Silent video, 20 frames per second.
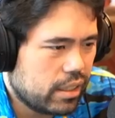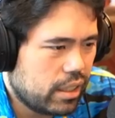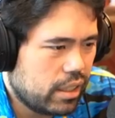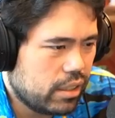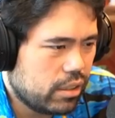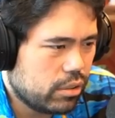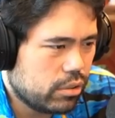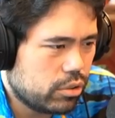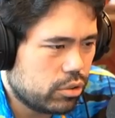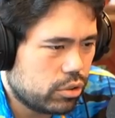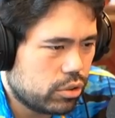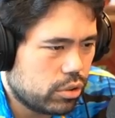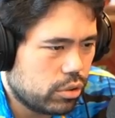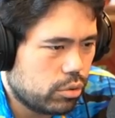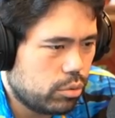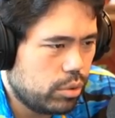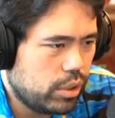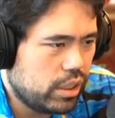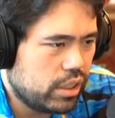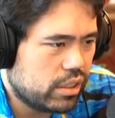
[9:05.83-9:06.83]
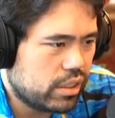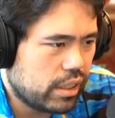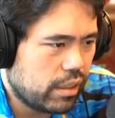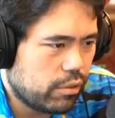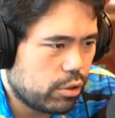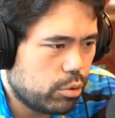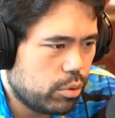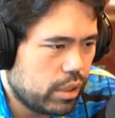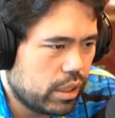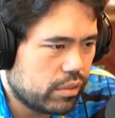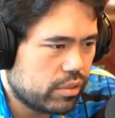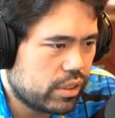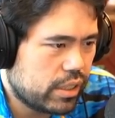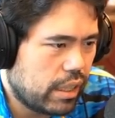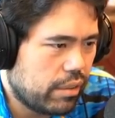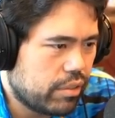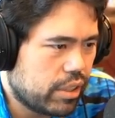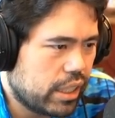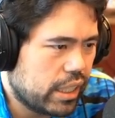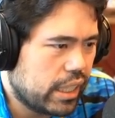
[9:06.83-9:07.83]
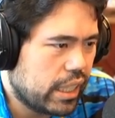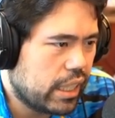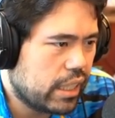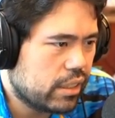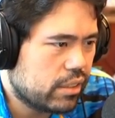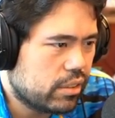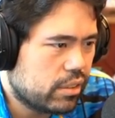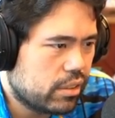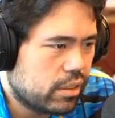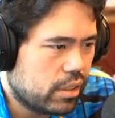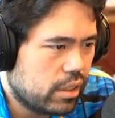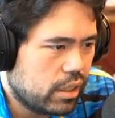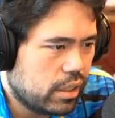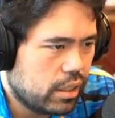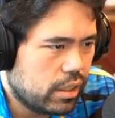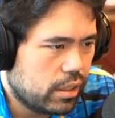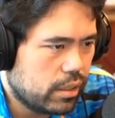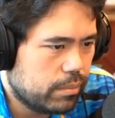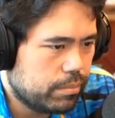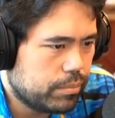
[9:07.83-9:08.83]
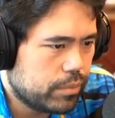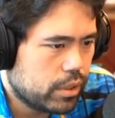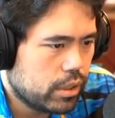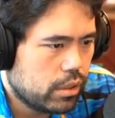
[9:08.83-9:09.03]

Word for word: I can also just go queen d7 queen f7 I guess um